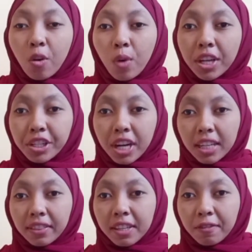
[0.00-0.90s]
which
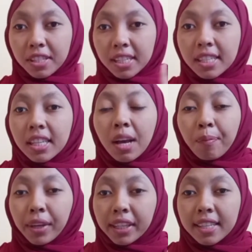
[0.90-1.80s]
are the first is
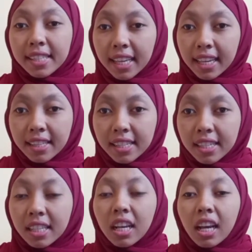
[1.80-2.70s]
making
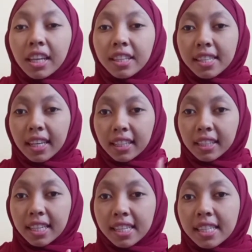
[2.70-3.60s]
sense, and the
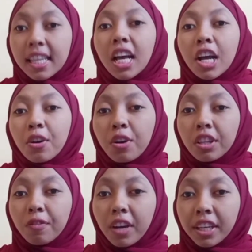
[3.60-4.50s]
second is
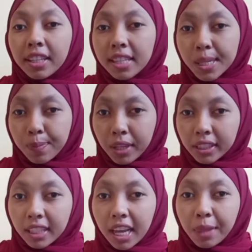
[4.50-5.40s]
conveying the
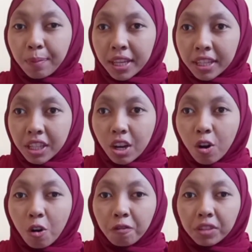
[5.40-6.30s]
spirit and manner
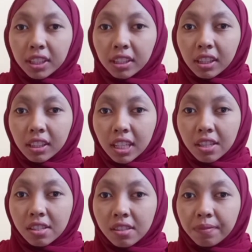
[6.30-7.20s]
of the
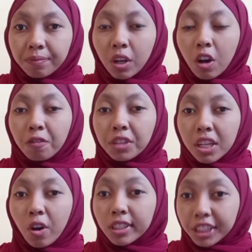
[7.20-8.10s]
tongue of
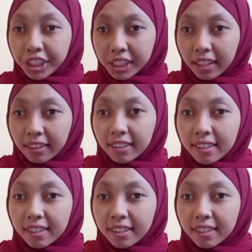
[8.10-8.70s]
the original,